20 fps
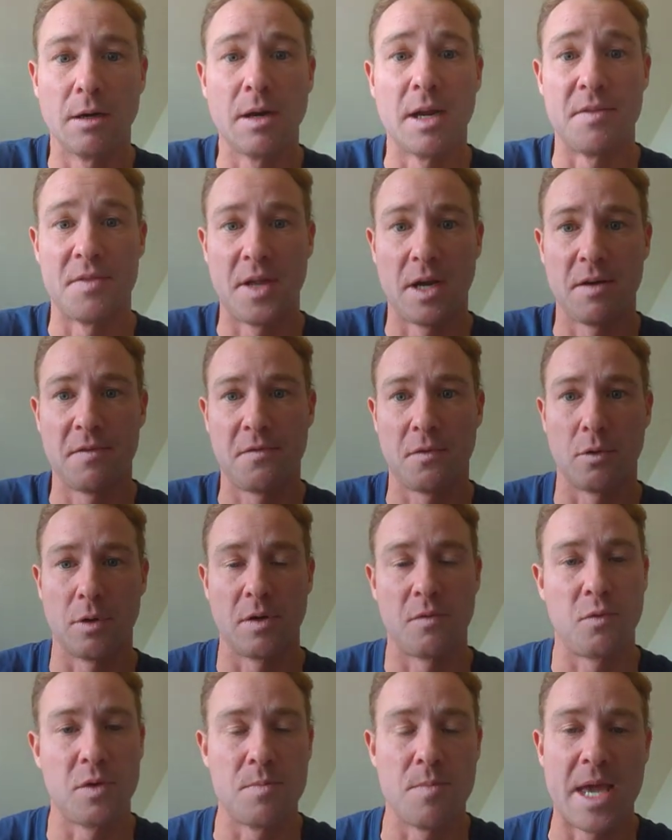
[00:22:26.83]
and therefore
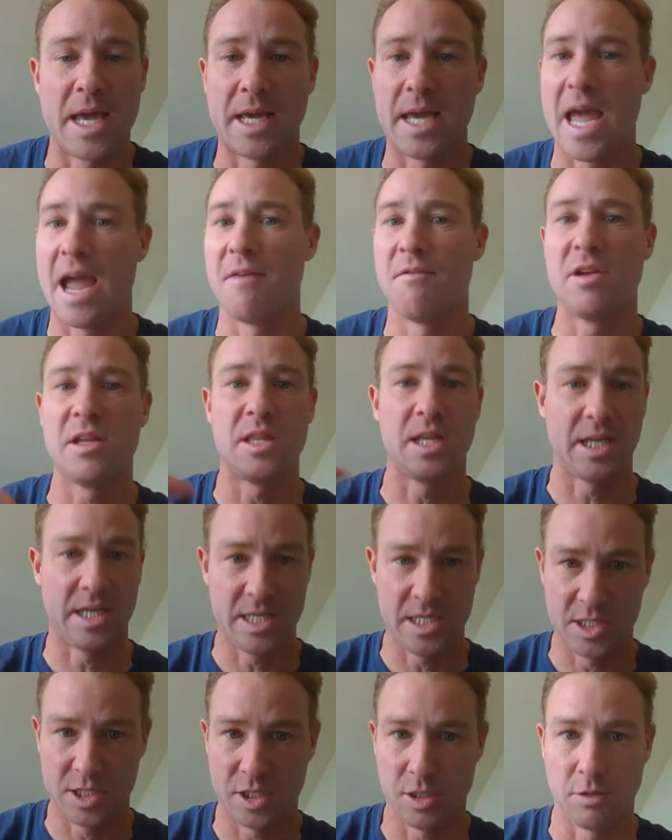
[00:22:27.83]
if we make everything
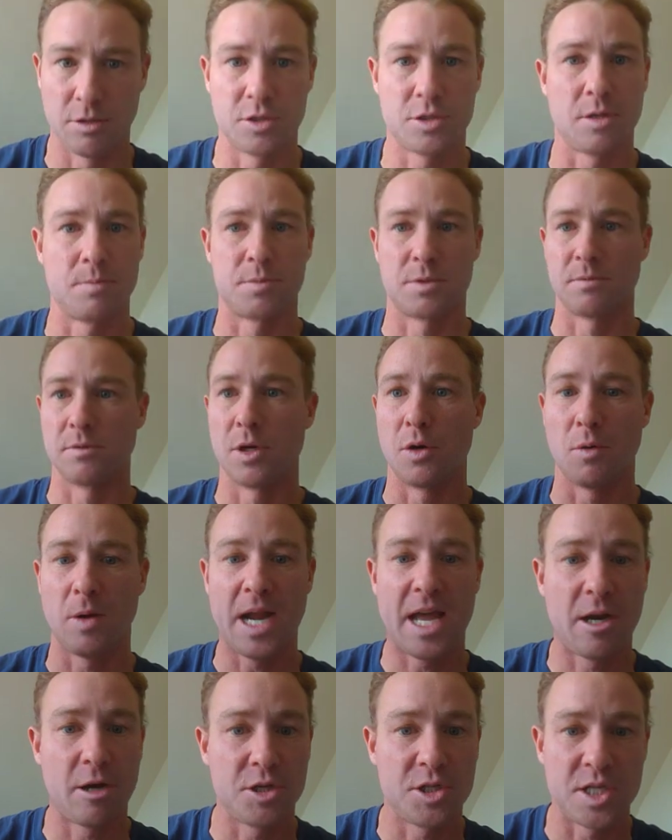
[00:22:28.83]
easier in terms of lower
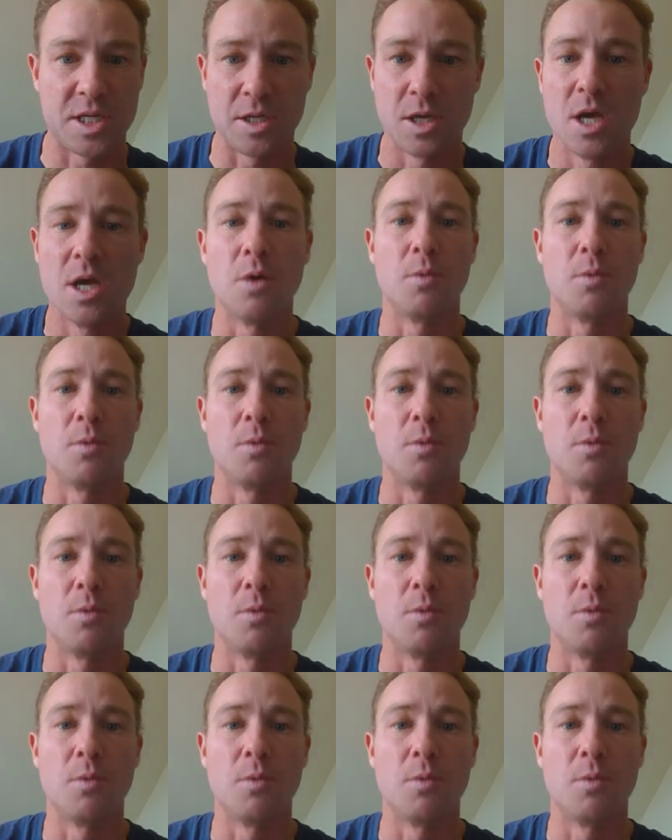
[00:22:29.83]
energy,